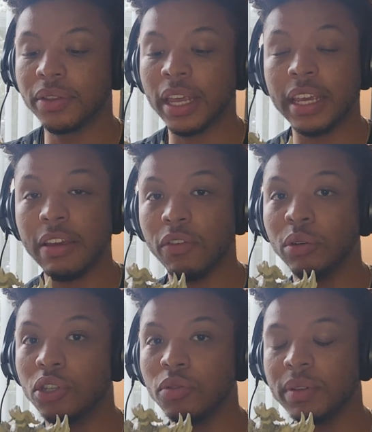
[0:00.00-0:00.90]
They give
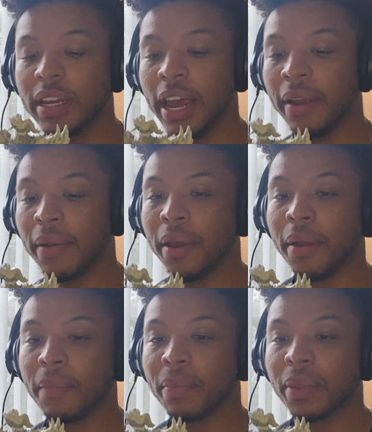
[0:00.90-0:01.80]
you Doomsday,
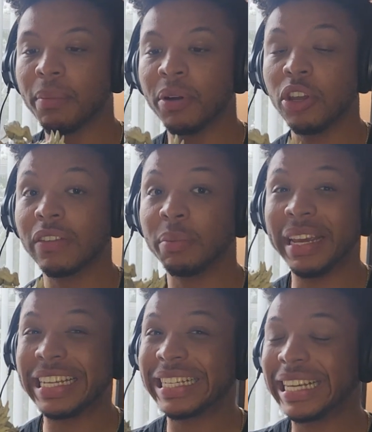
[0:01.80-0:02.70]
but you have to
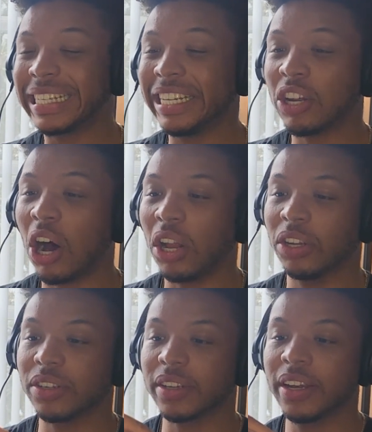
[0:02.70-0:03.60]
pay
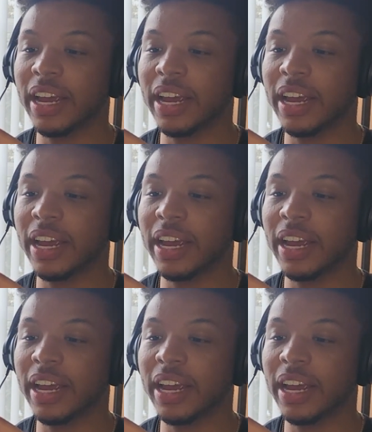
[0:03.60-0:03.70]
$60.